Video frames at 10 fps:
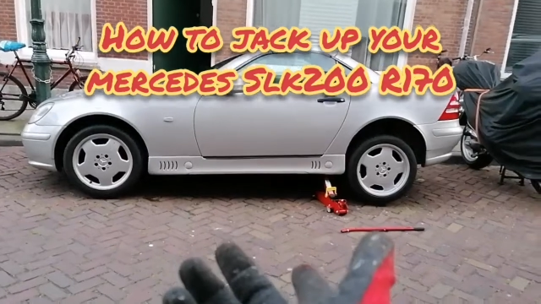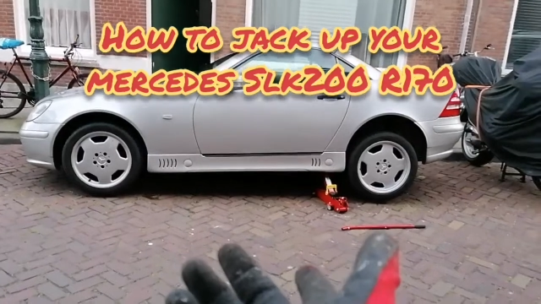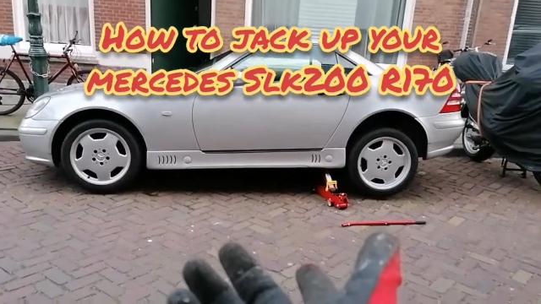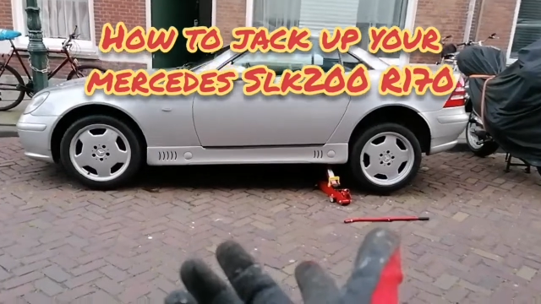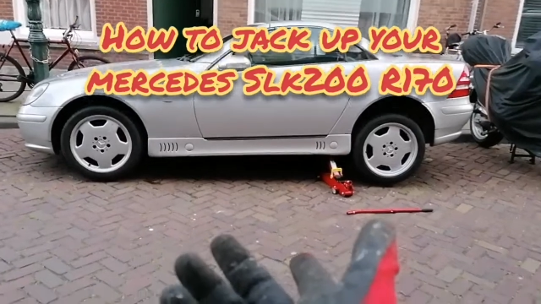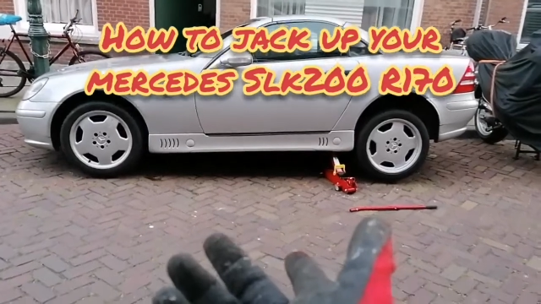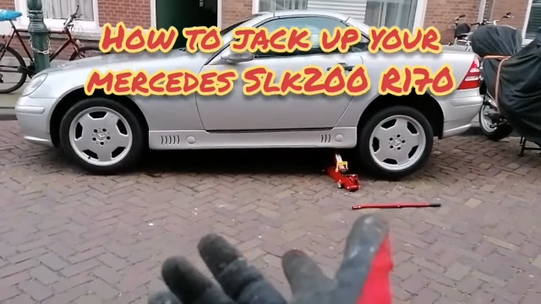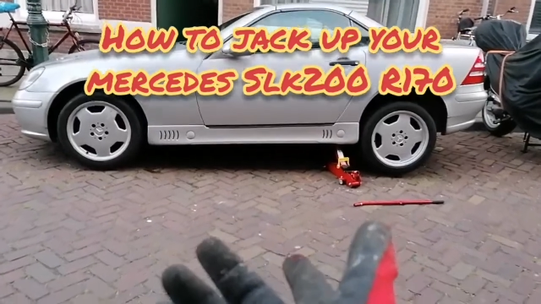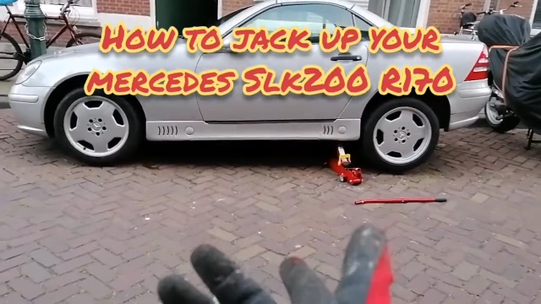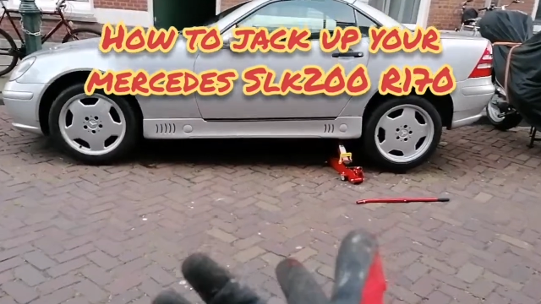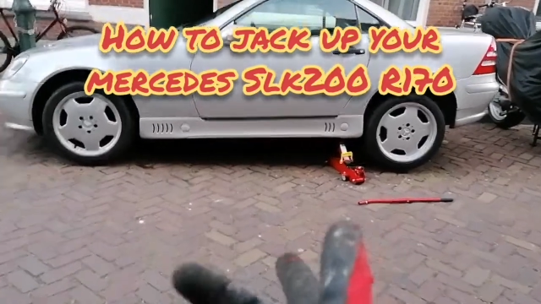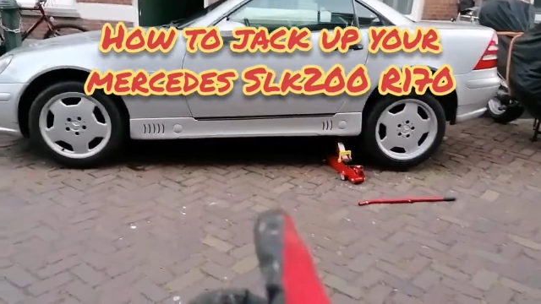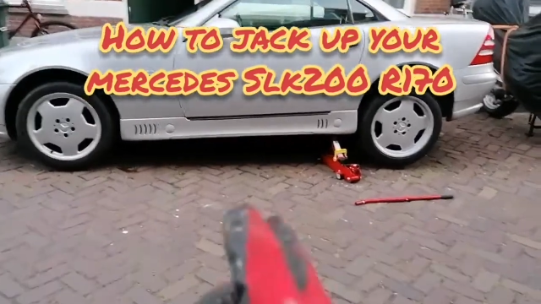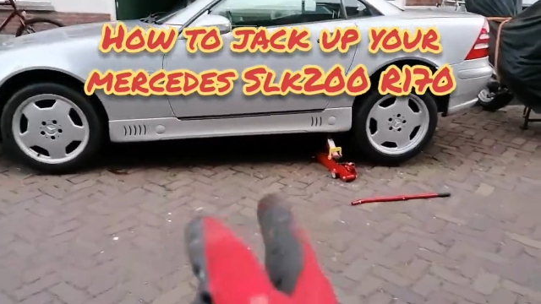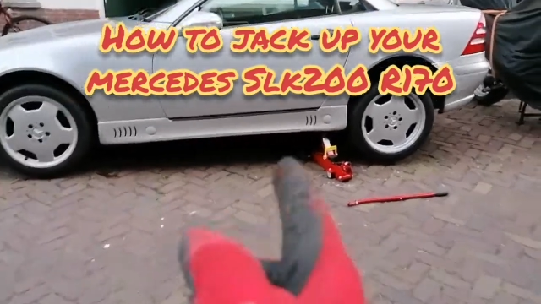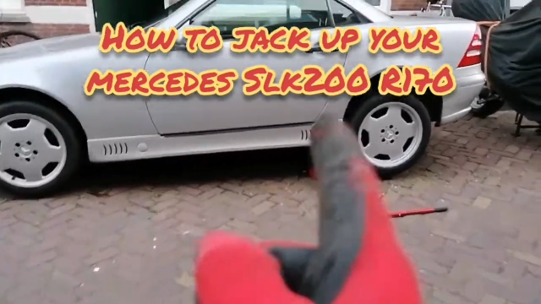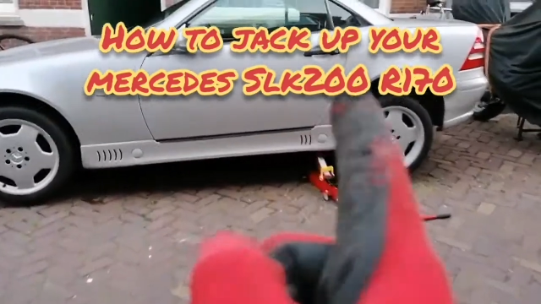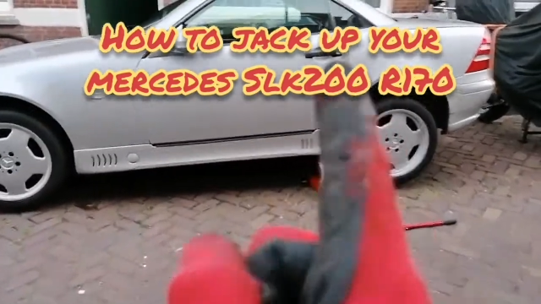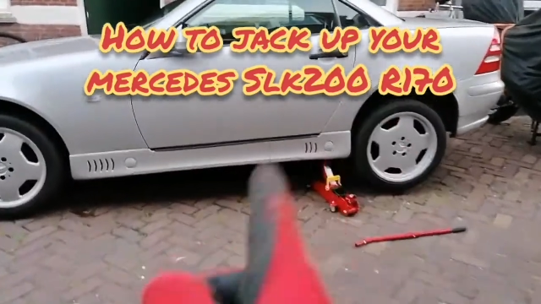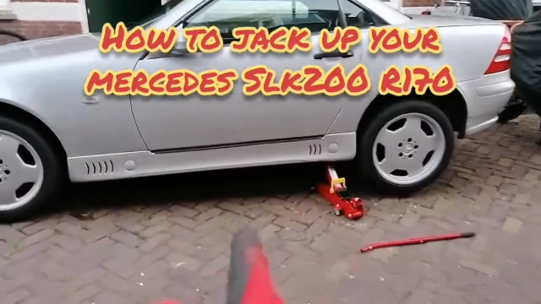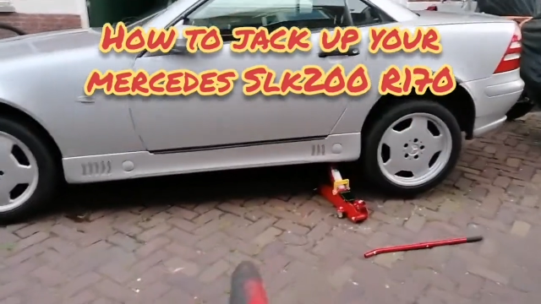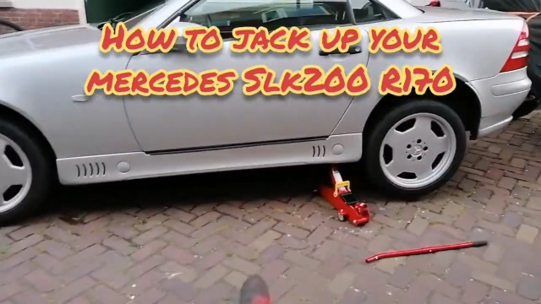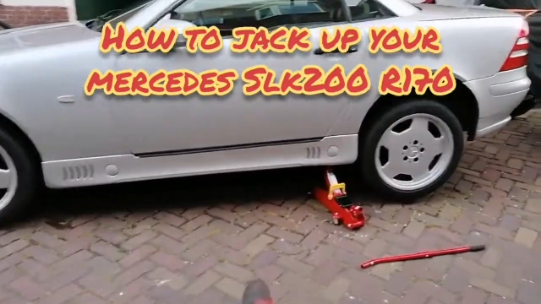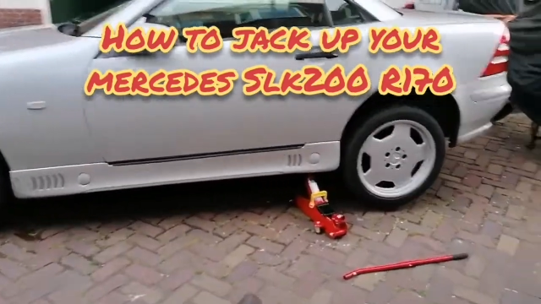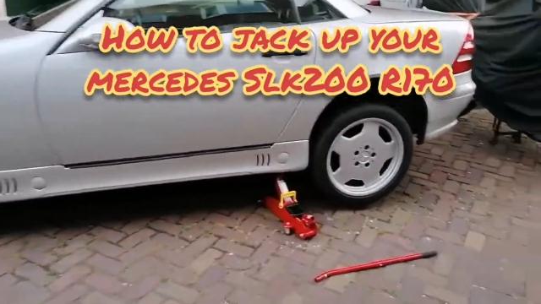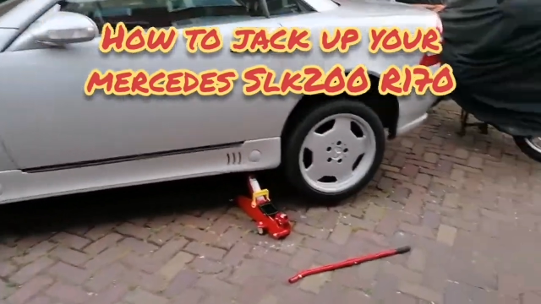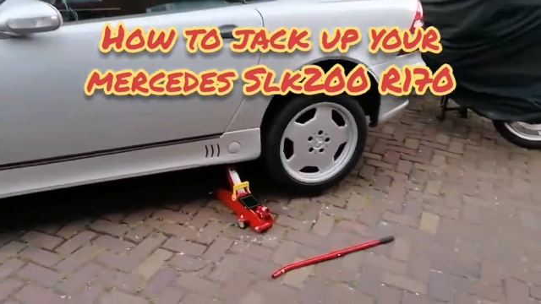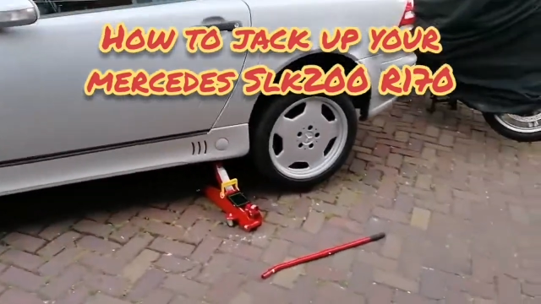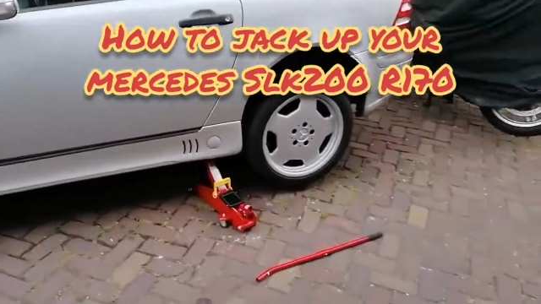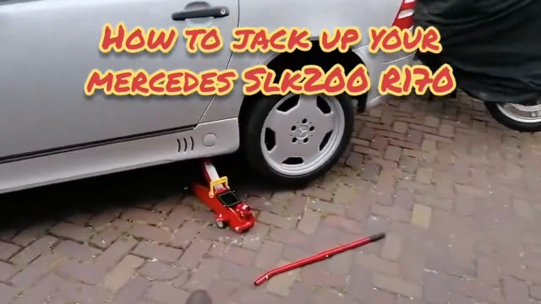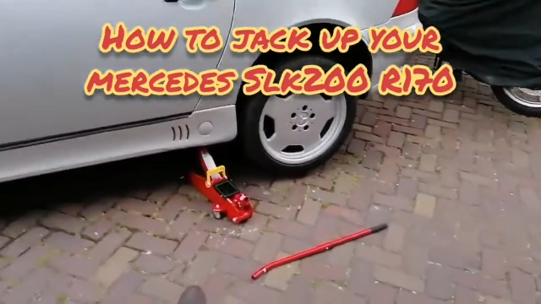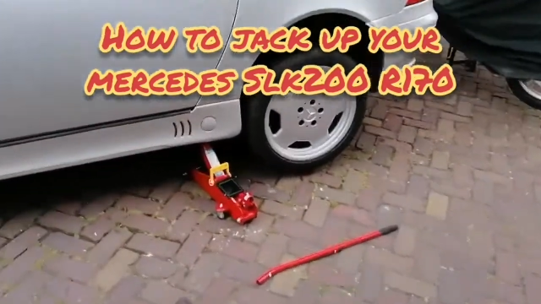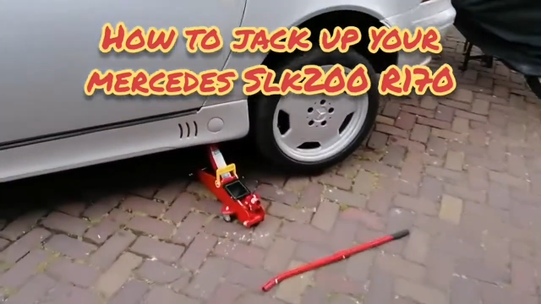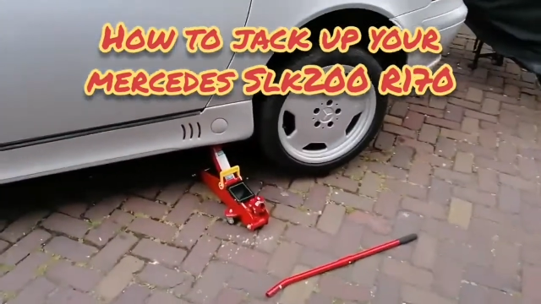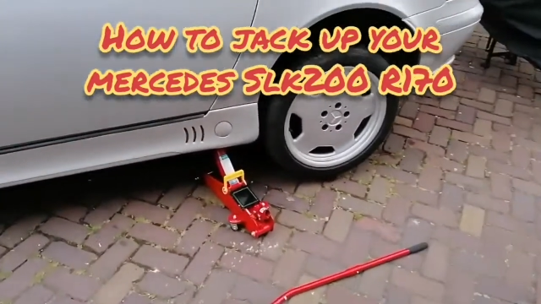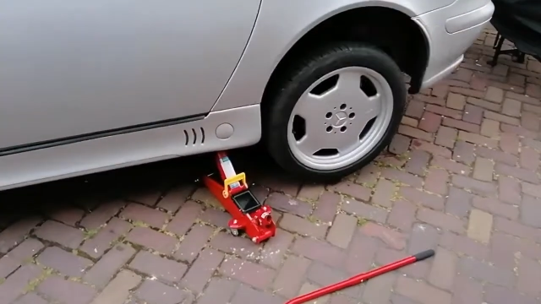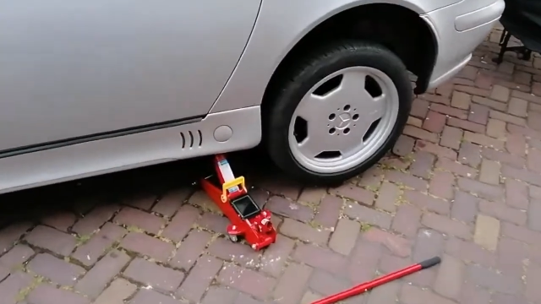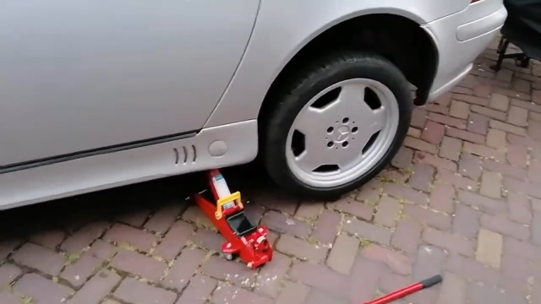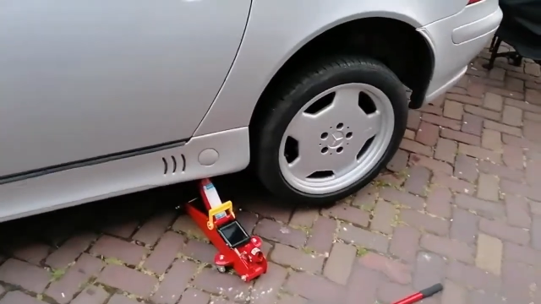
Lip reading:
[unreadable: no face in view]